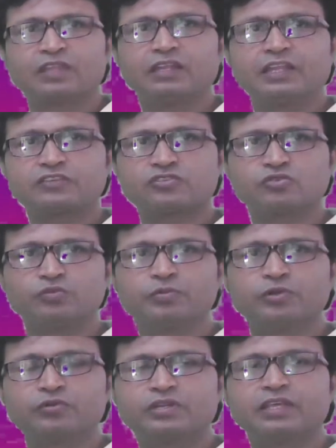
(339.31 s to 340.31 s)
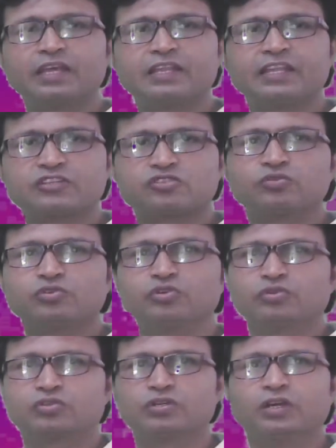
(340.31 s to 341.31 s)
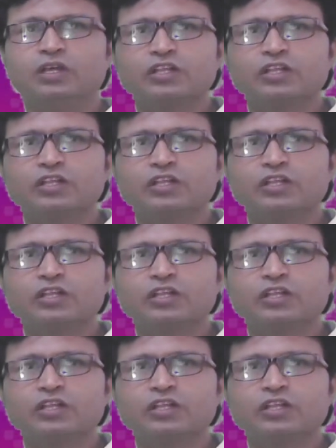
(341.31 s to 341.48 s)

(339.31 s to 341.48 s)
next to beauty, and next to youth.